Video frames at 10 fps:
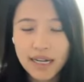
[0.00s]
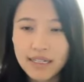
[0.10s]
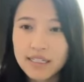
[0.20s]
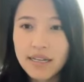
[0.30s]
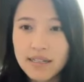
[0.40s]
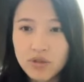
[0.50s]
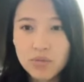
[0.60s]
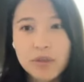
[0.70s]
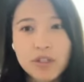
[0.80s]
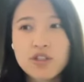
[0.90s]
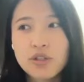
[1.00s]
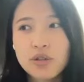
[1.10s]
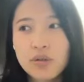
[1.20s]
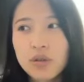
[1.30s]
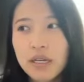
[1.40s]
I decided to
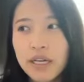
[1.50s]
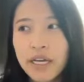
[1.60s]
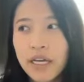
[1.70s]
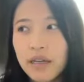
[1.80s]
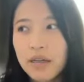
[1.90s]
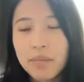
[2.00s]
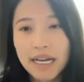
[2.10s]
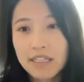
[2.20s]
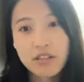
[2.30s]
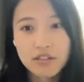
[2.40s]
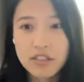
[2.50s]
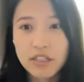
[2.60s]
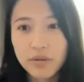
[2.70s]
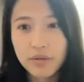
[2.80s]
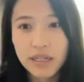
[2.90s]
pursue a master's
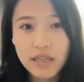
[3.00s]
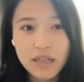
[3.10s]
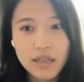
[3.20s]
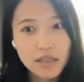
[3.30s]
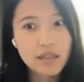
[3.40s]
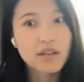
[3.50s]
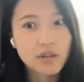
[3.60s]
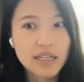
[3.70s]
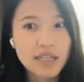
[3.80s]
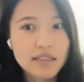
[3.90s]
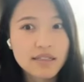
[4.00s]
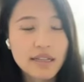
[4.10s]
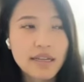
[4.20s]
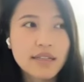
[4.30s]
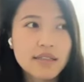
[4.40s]
degree in the United
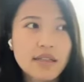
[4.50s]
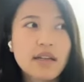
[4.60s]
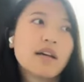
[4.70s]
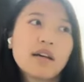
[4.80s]
States.